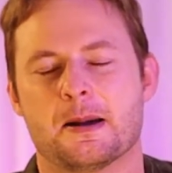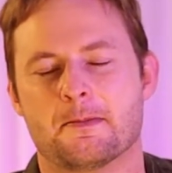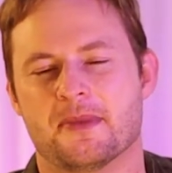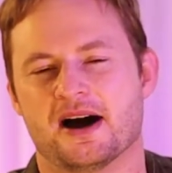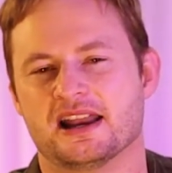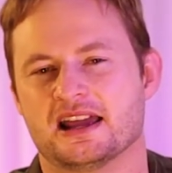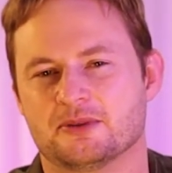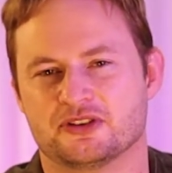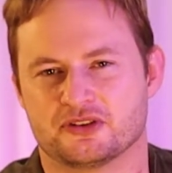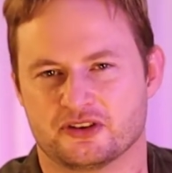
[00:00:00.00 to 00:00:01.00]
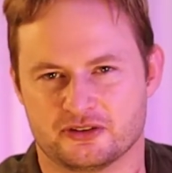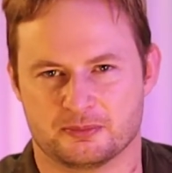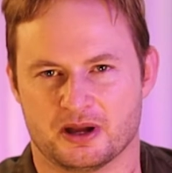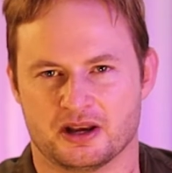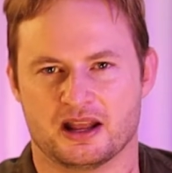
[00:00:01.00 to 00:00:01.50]
My name is
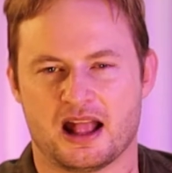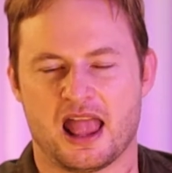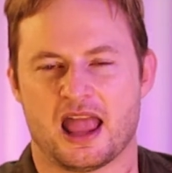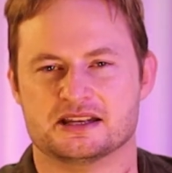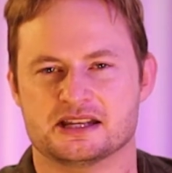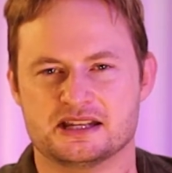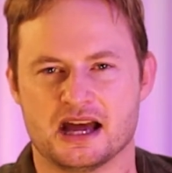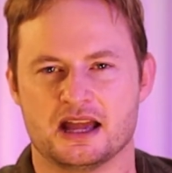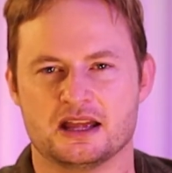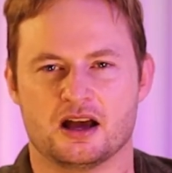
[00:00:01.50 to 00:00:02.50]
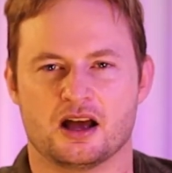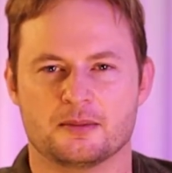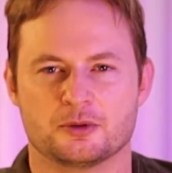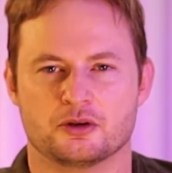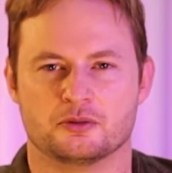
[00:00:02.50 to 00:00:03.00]
Crispin, and today
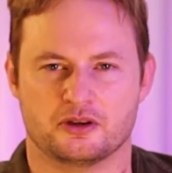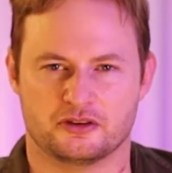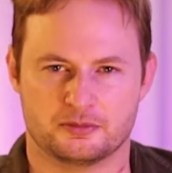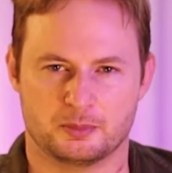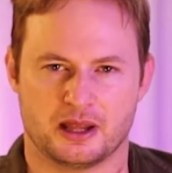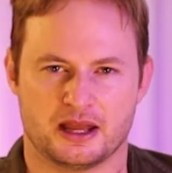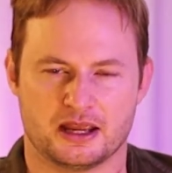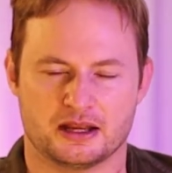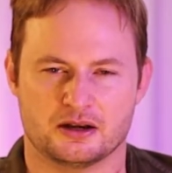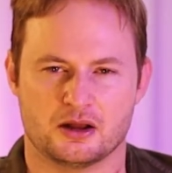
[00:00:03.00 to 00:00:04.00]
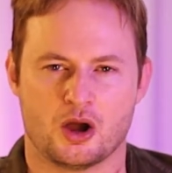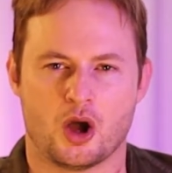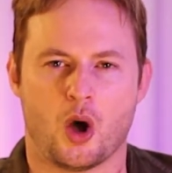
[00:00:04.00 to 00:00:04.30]
I'm going to explain